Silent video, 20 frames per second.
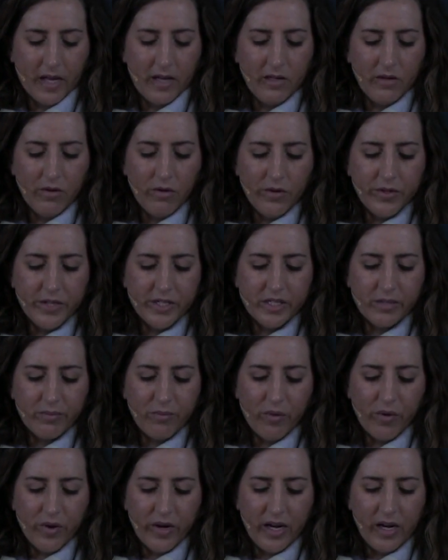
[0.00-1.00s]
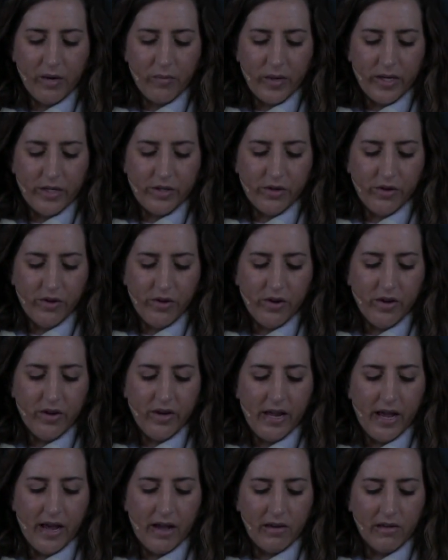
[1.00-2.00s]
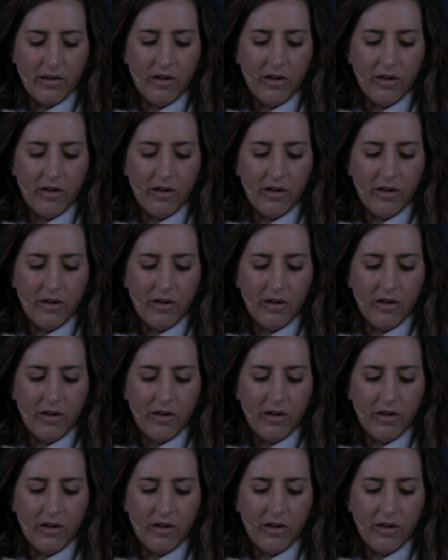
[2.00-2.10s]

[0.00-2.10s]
Lord, this morning we turn our